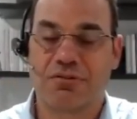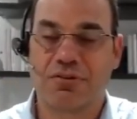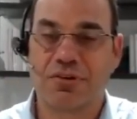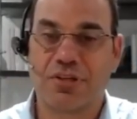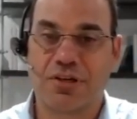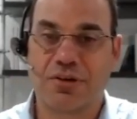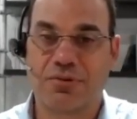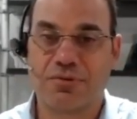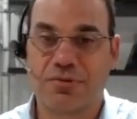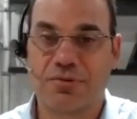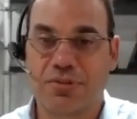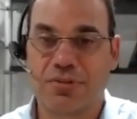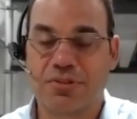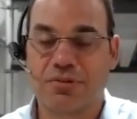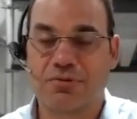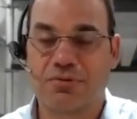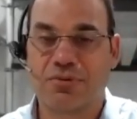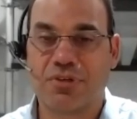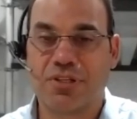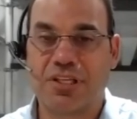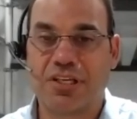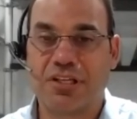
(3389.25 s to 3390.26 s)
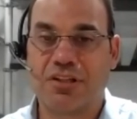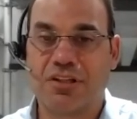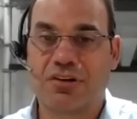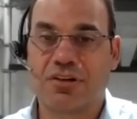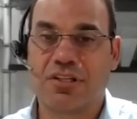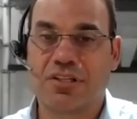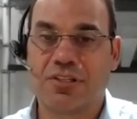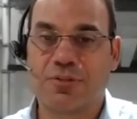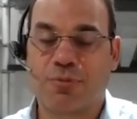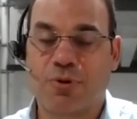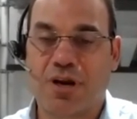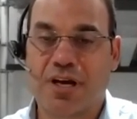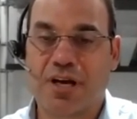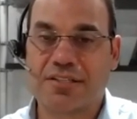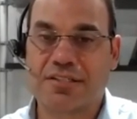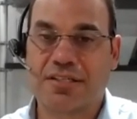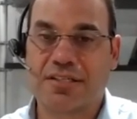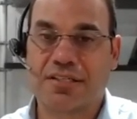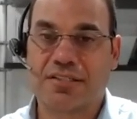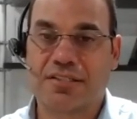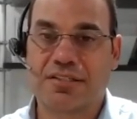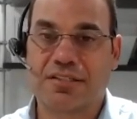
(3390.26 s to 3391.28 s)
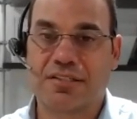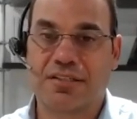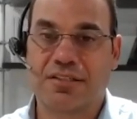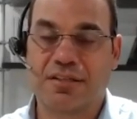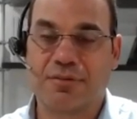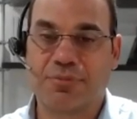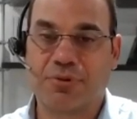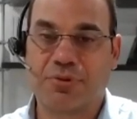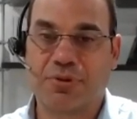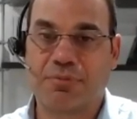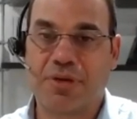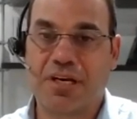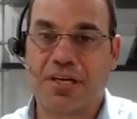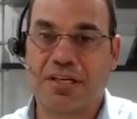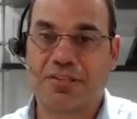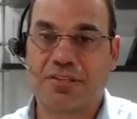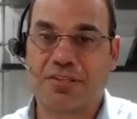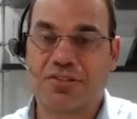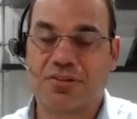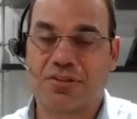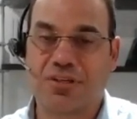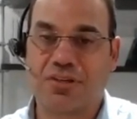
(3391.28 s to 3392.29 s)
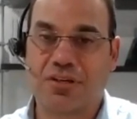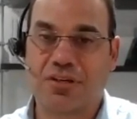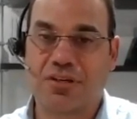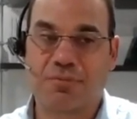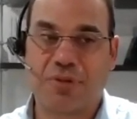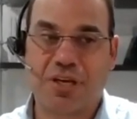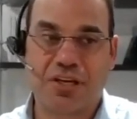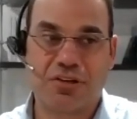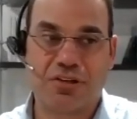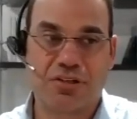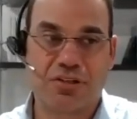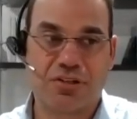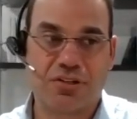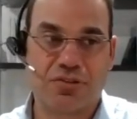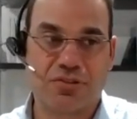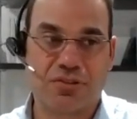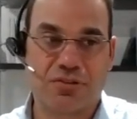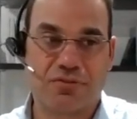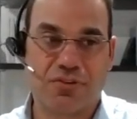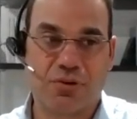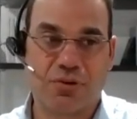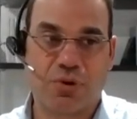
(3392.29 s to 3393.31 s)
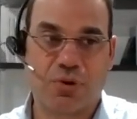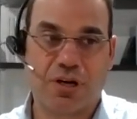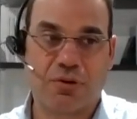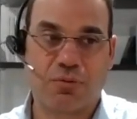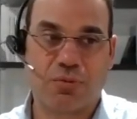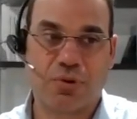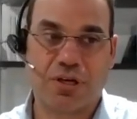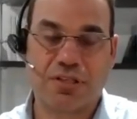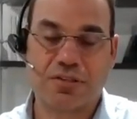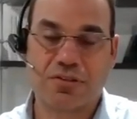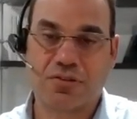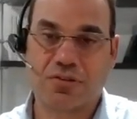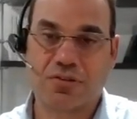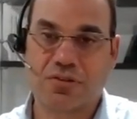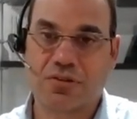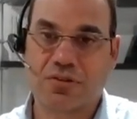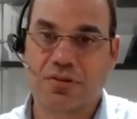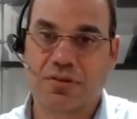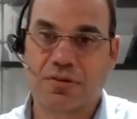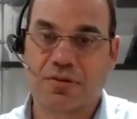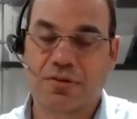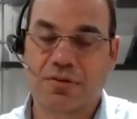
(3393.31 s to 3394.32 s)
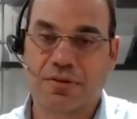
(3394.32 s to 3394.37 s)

you know, to really learn this process and to implement it so that you can make good use of your one-on-ones.